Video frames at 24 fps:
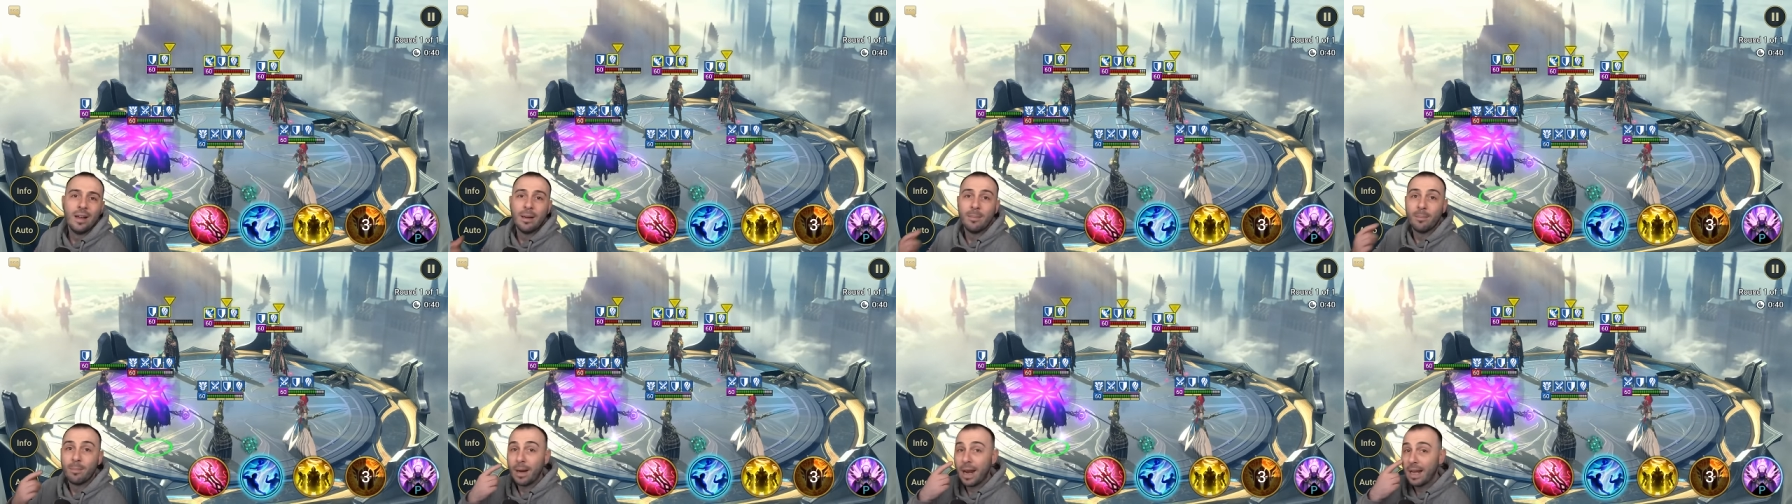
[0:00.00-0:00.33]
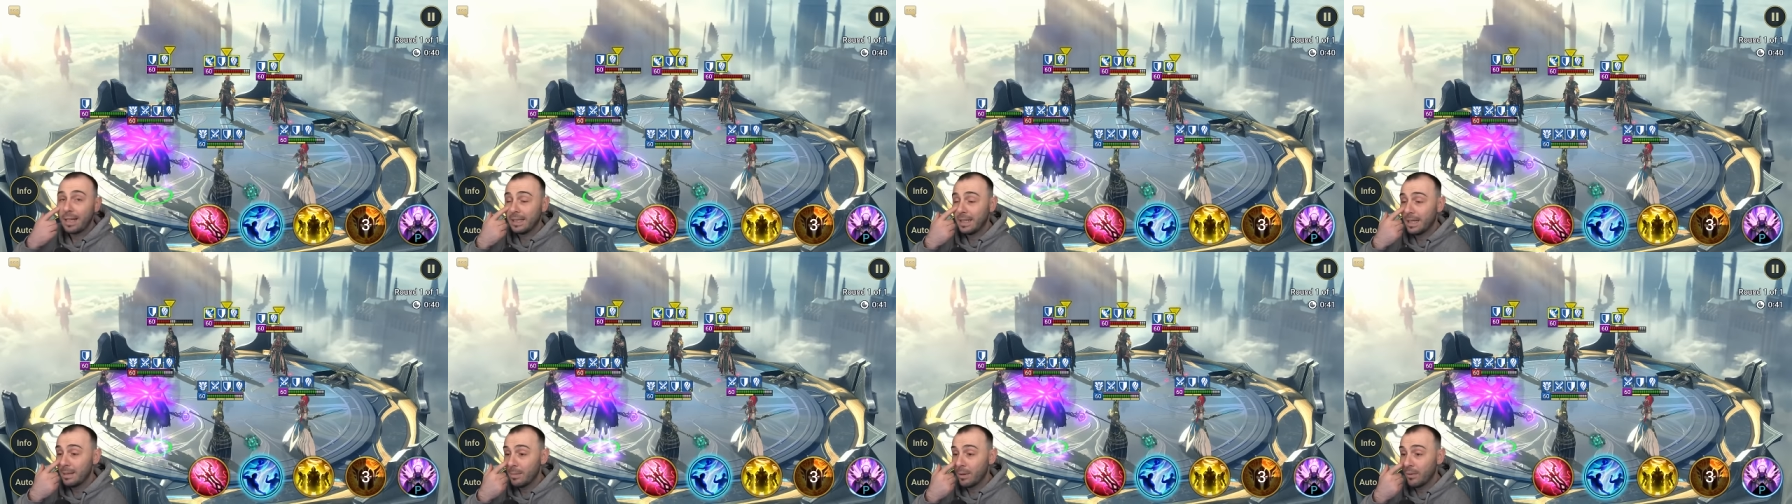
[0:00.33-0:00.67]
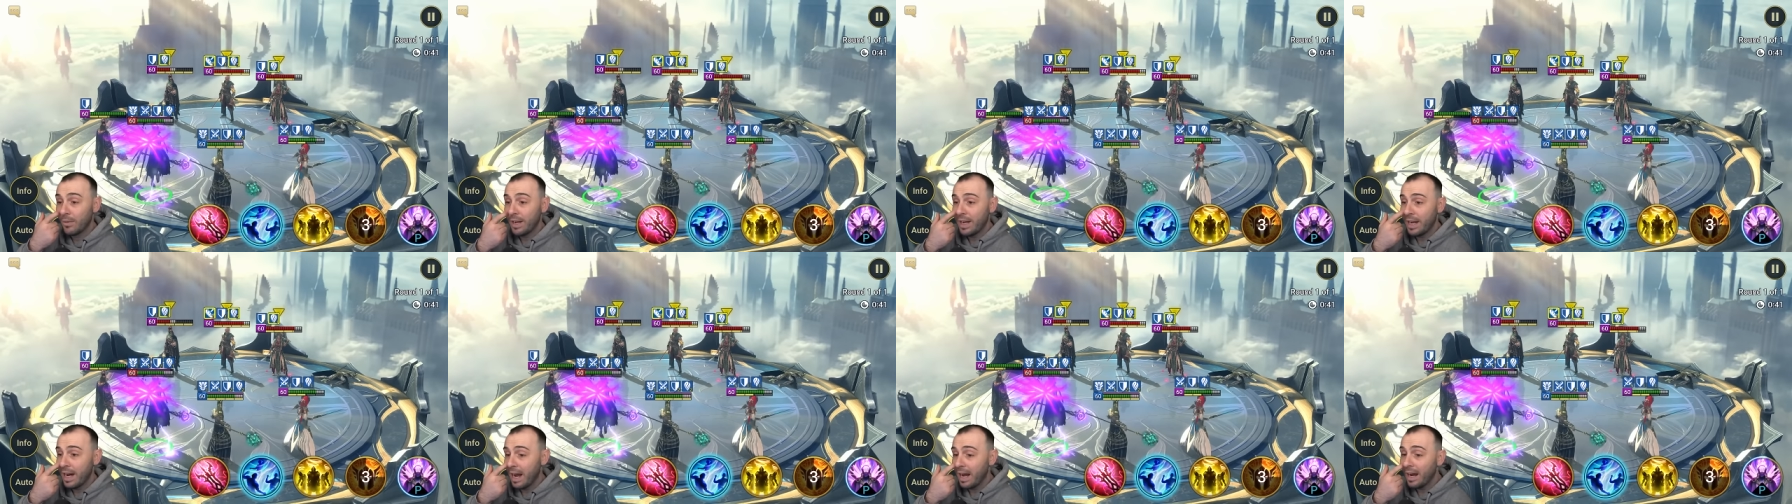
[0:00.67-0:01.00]
Platinum
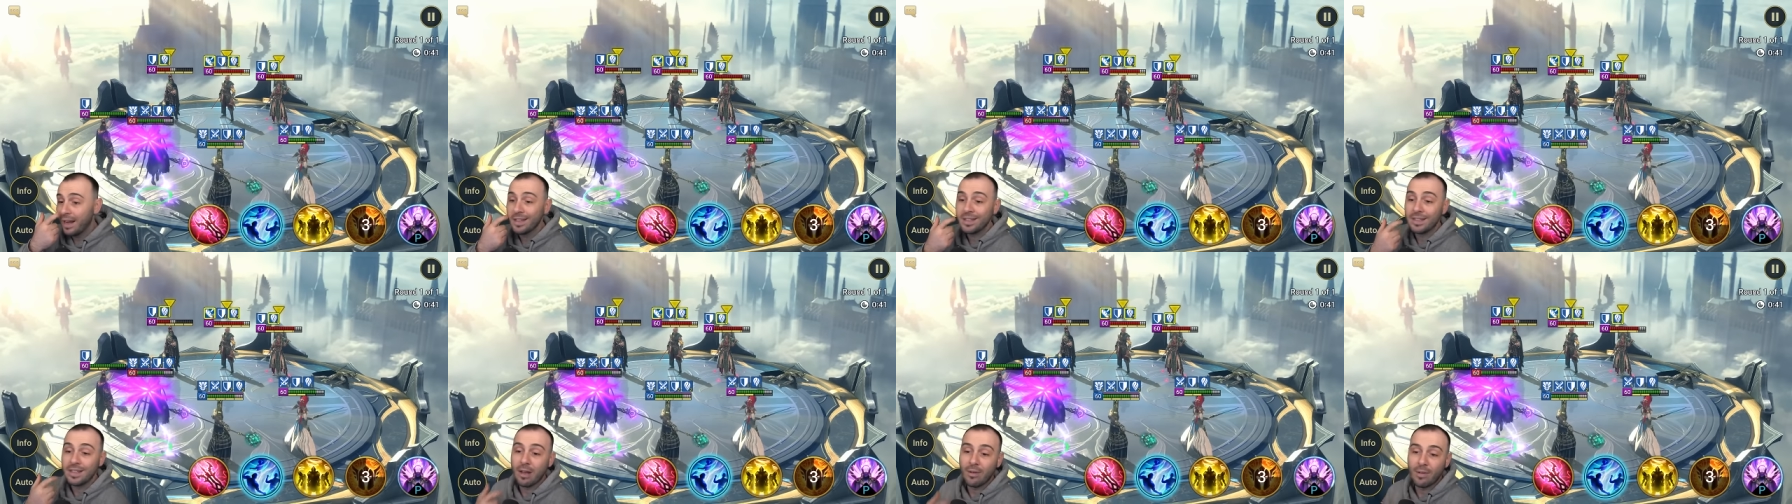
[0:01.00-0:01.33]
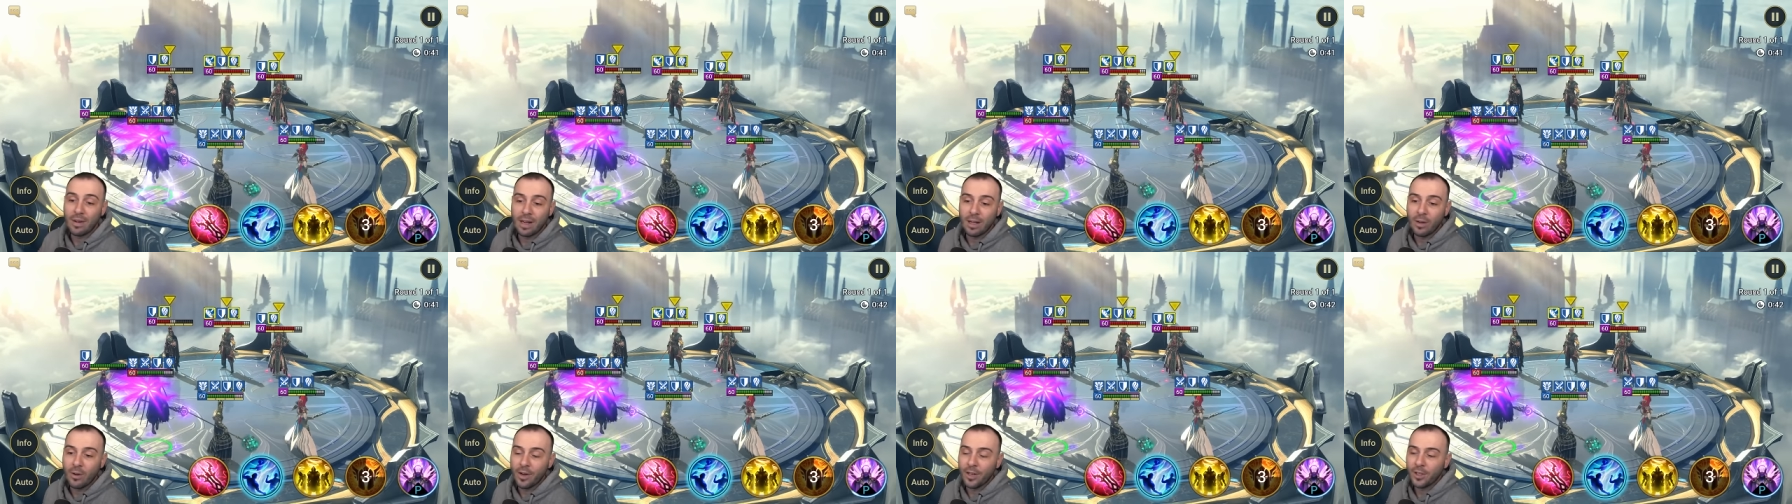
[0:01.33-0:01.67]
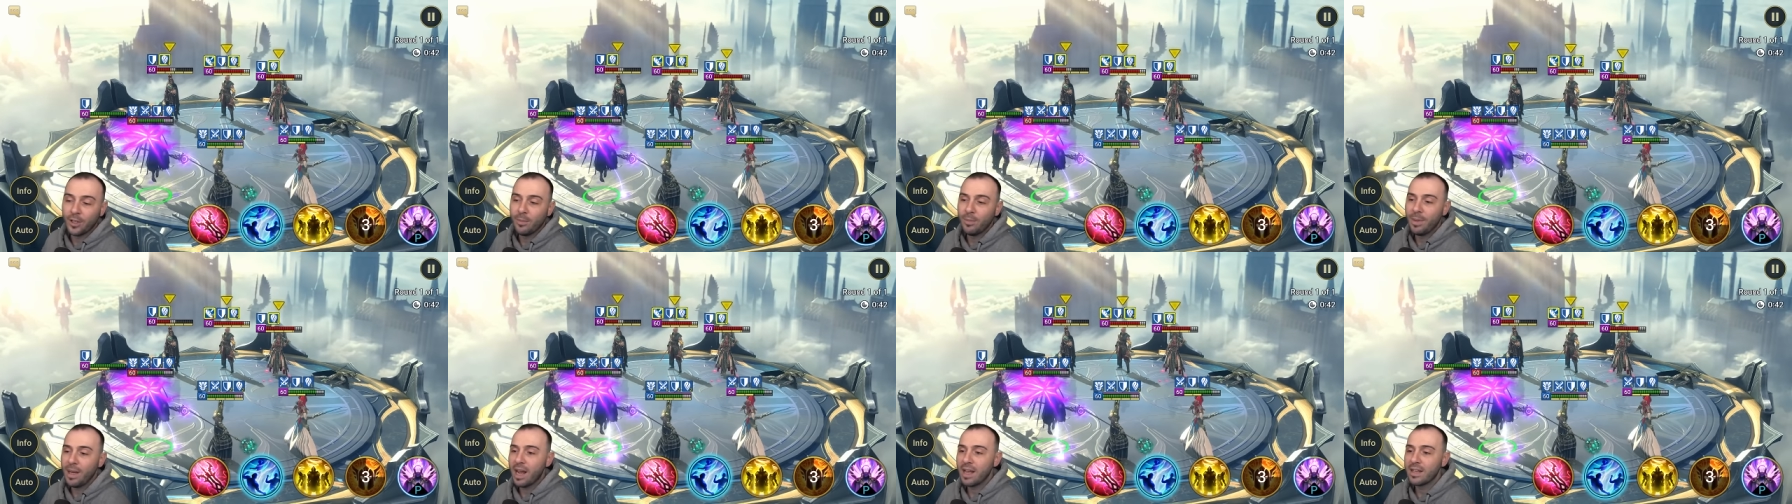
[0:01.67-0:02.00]
Arena, it's not really going
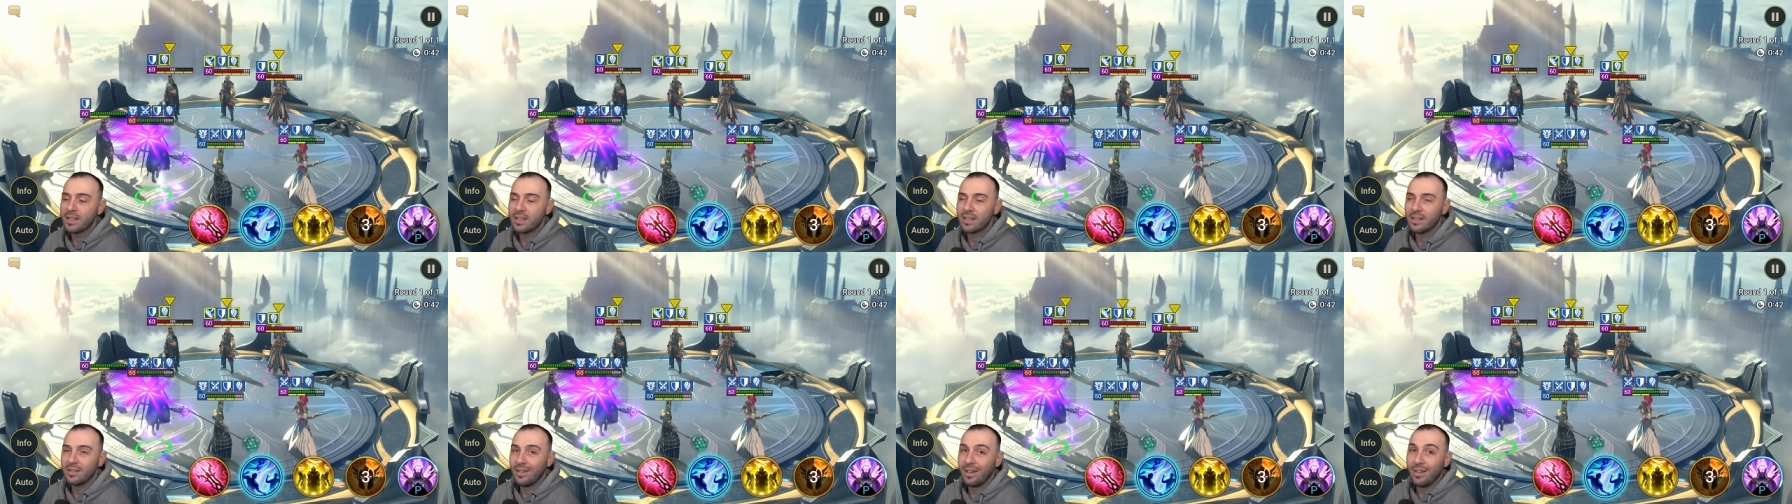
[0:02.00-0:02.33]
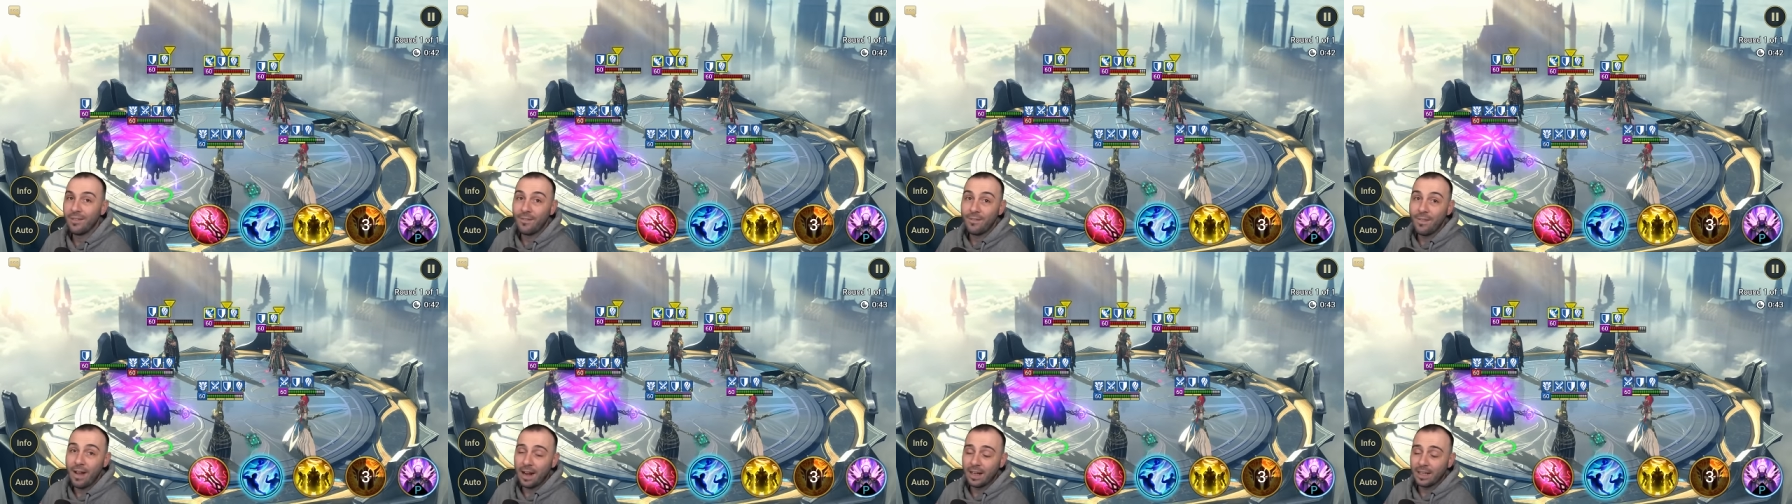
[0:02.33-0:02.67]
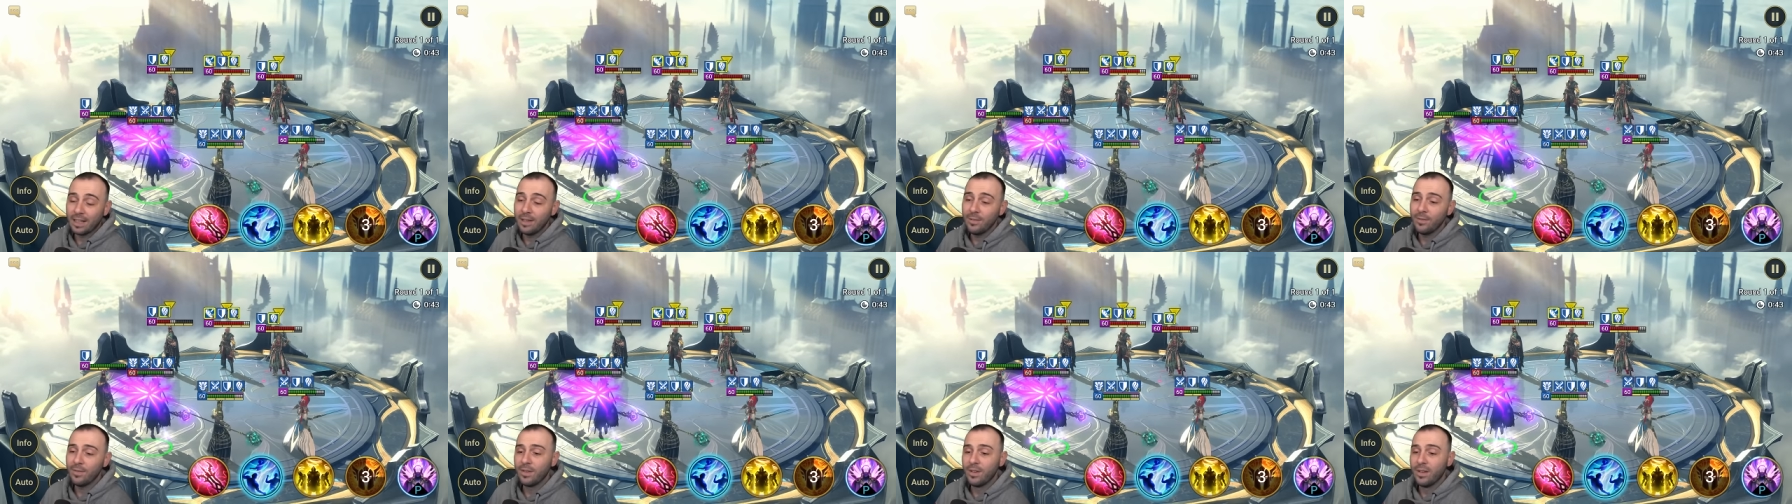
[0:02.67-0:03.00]
to be as
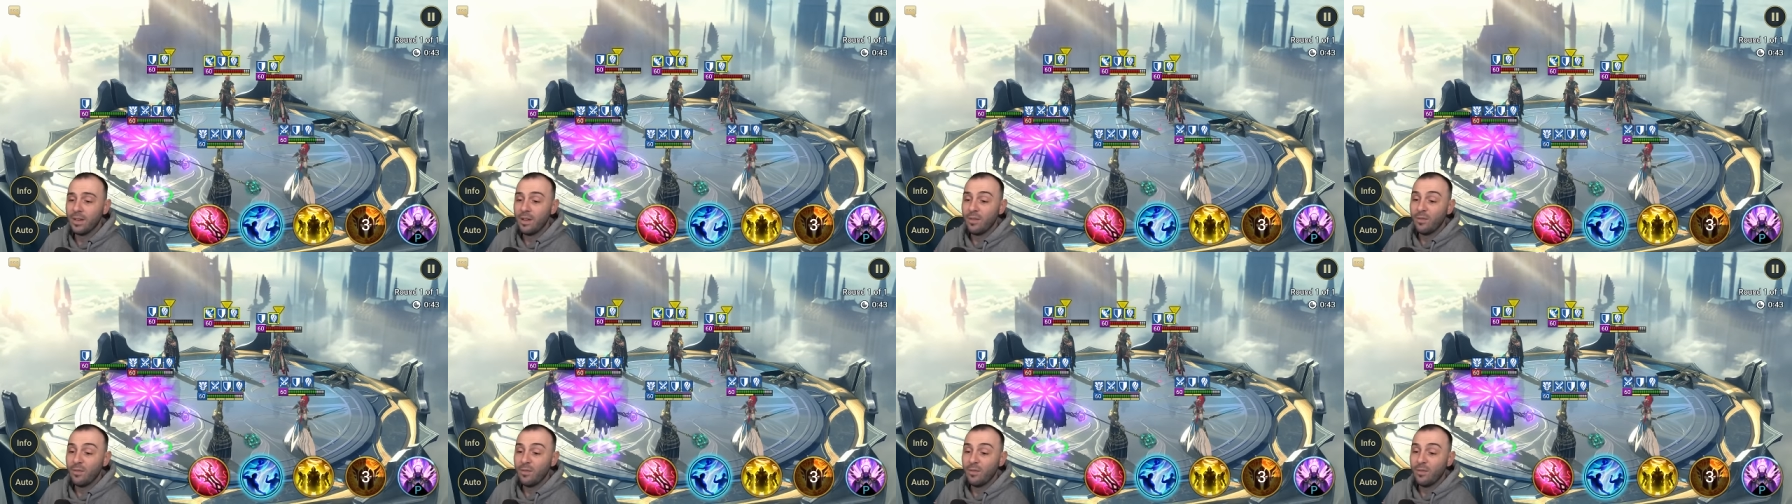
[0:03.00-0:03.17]
effective.